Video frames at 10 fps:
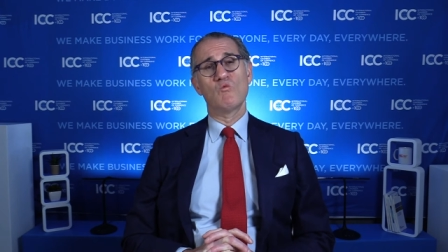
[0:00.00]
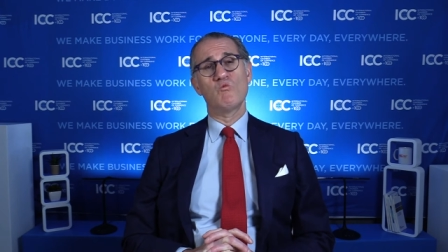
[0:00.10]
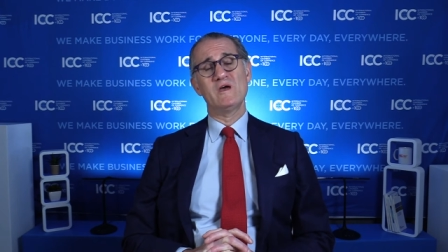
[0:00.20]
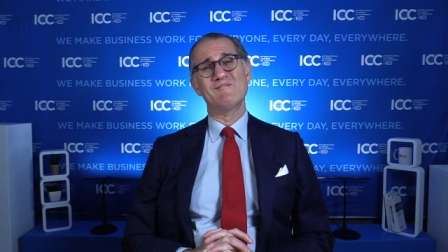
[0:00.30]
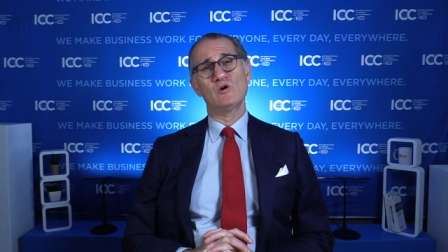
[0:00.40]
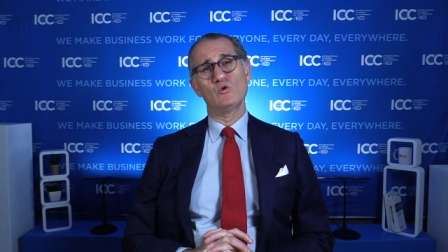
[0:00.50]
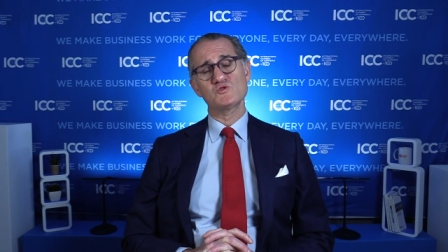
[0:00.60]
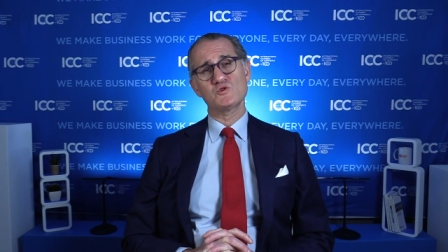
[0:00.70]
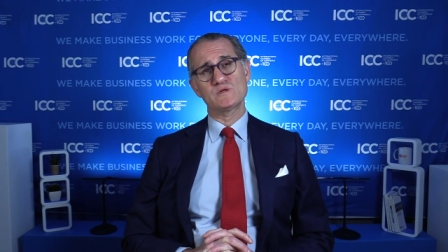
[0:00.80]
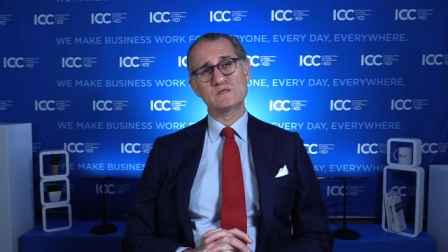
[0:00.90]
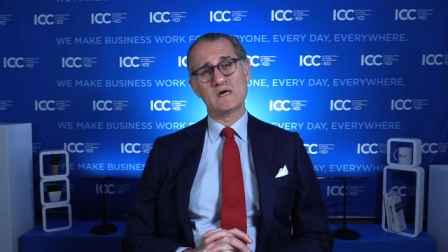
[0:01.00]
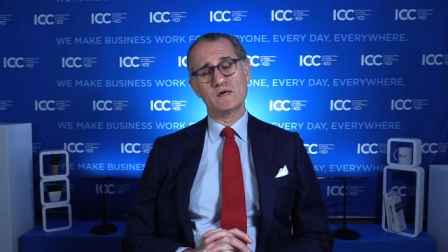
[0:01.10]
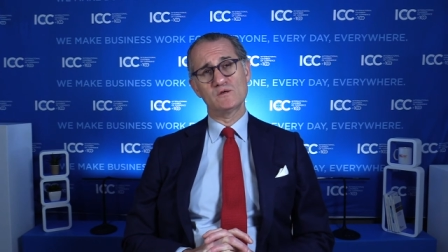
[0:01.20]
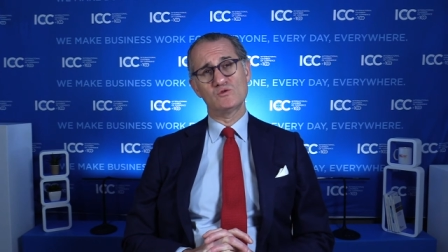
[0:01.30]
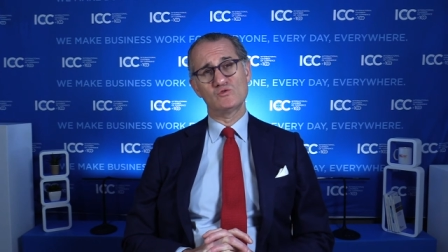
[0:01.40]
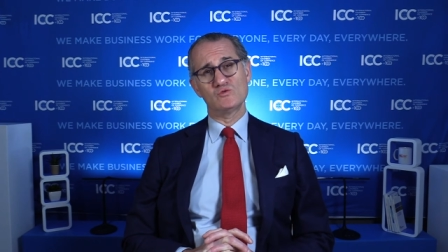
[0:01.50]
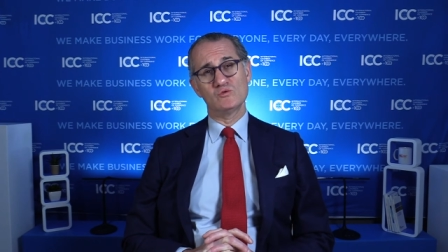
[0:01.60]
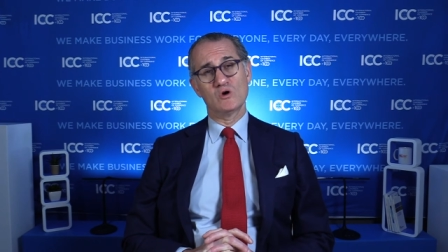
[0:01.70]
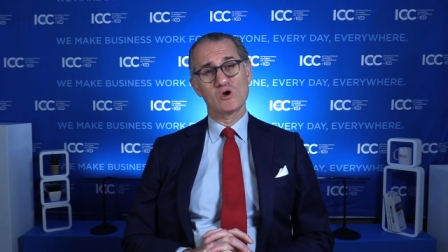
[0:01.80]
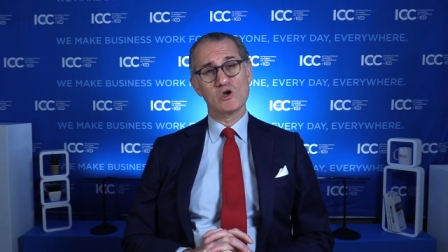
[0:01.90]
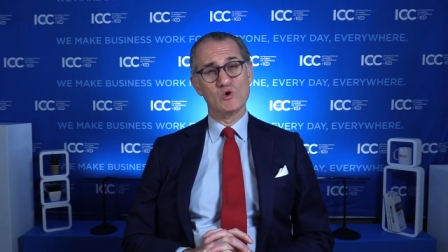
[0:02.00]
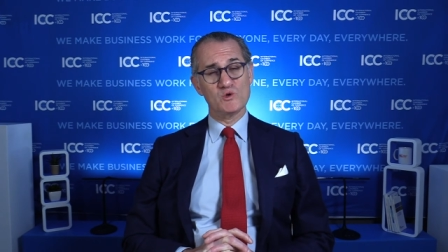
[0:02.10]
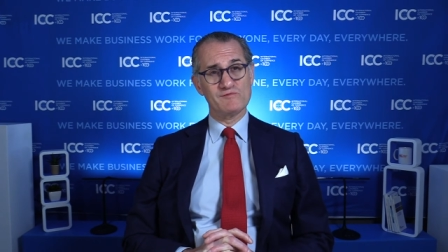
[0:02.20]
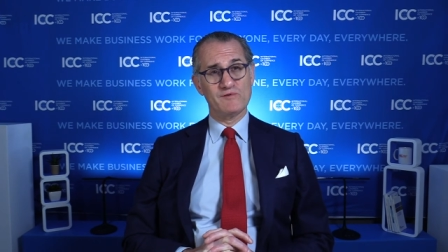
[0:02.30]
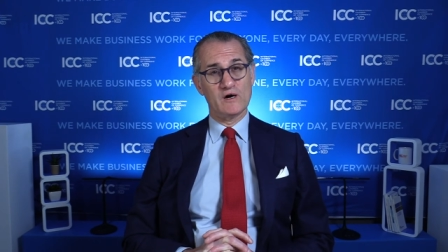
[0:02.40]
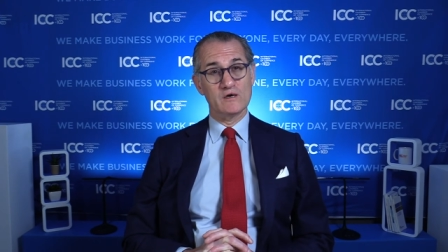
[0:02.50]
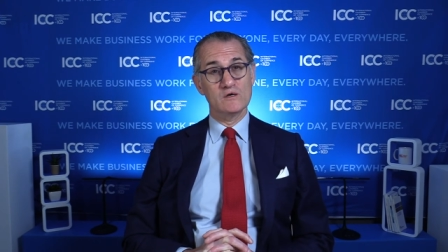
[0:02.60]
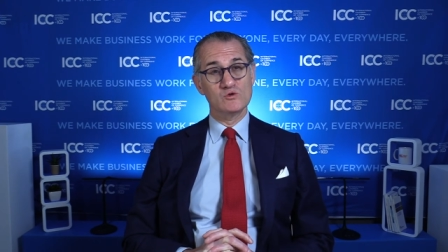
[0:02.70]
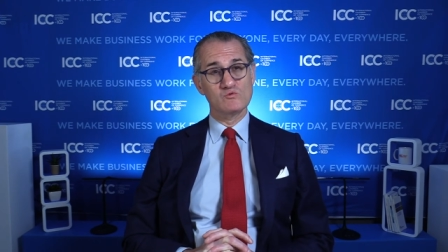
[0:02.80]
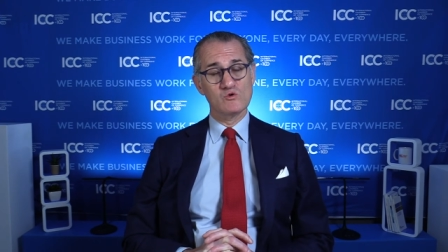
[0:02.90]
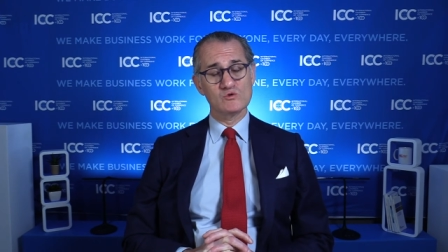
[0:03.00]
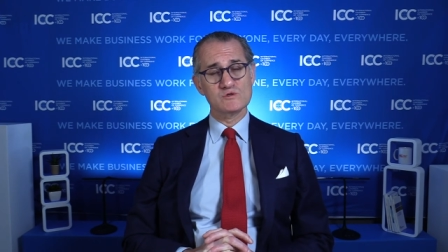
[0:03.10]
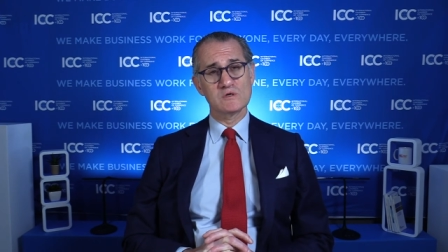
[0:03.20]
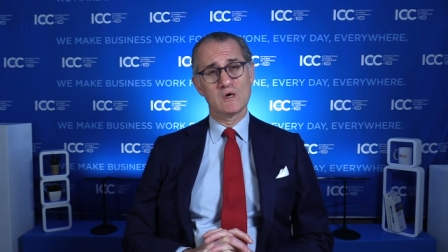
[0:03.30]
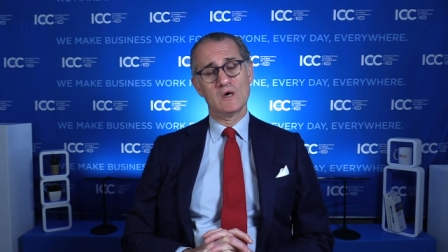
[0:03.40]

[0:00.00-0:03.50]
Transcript: we have also decided to codify in rules